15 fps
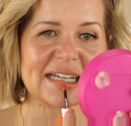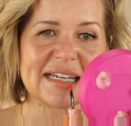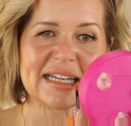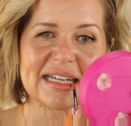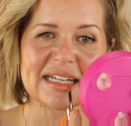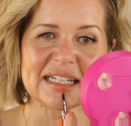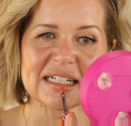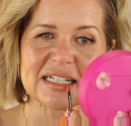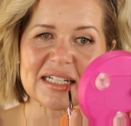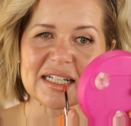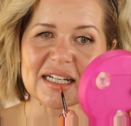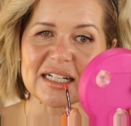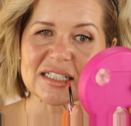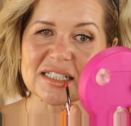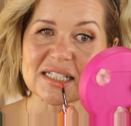And
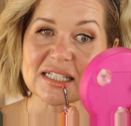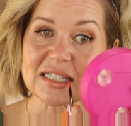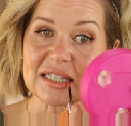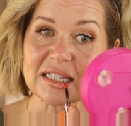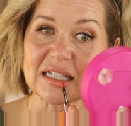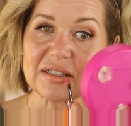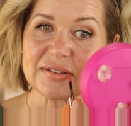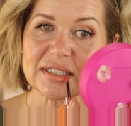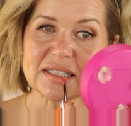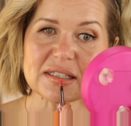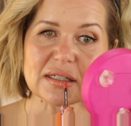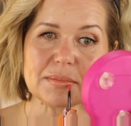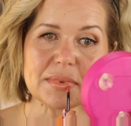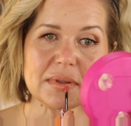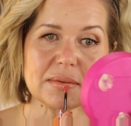I just love it.
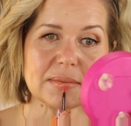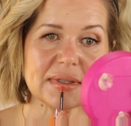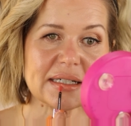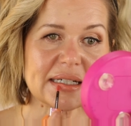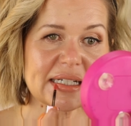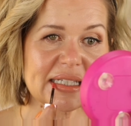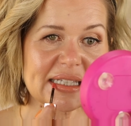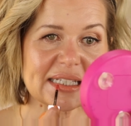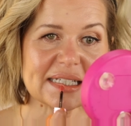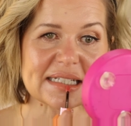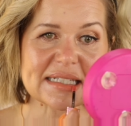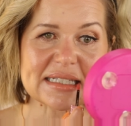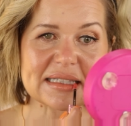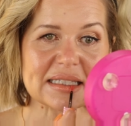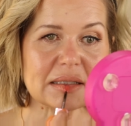So I've been wearing
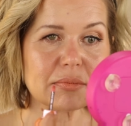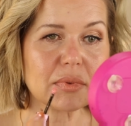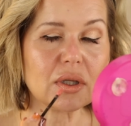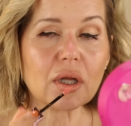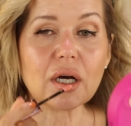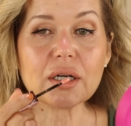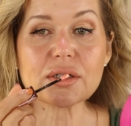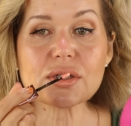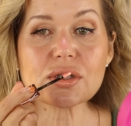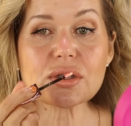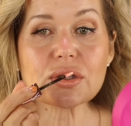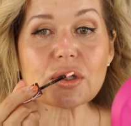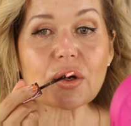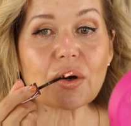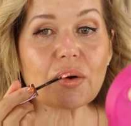this lip gloss
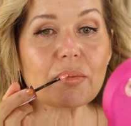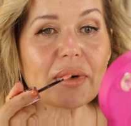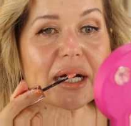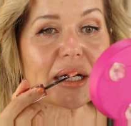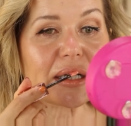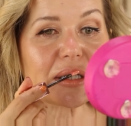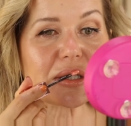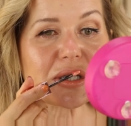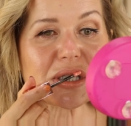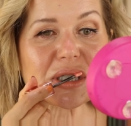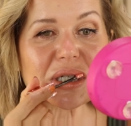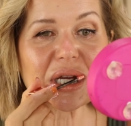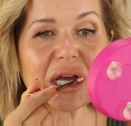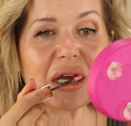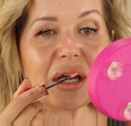so
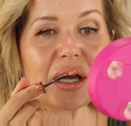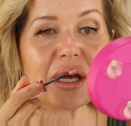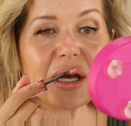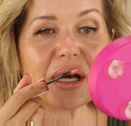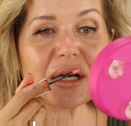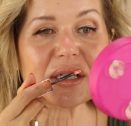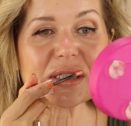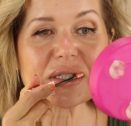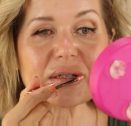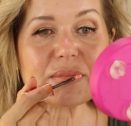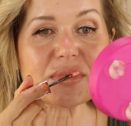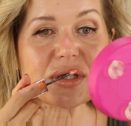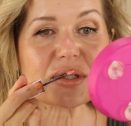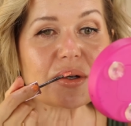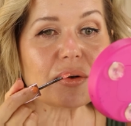much, so I'm
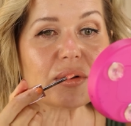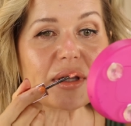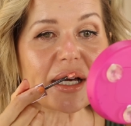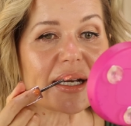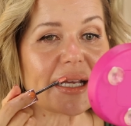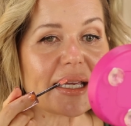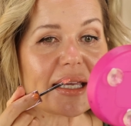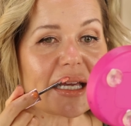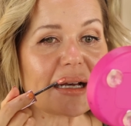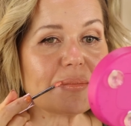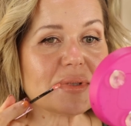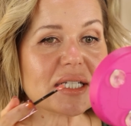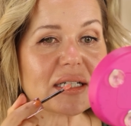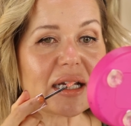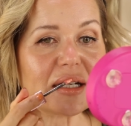so glad I
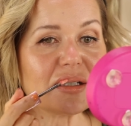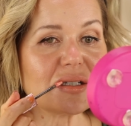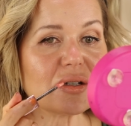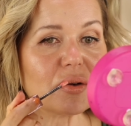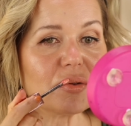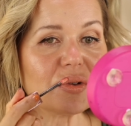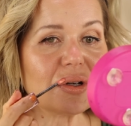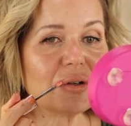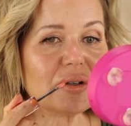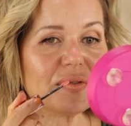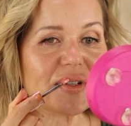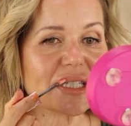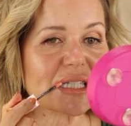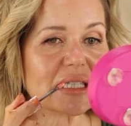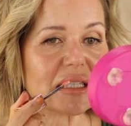kept it. I don't know if
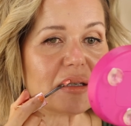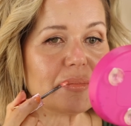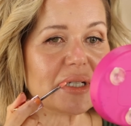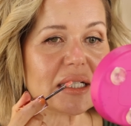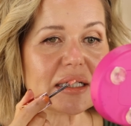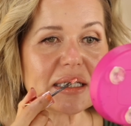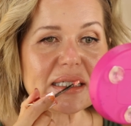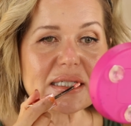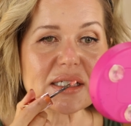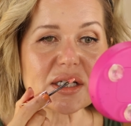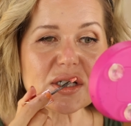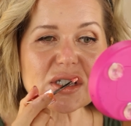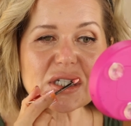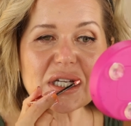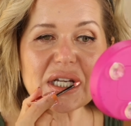it's limited
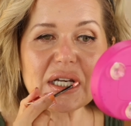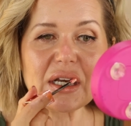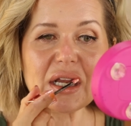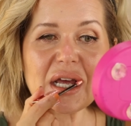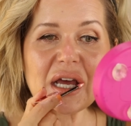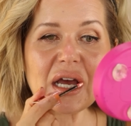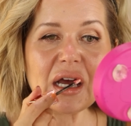edition.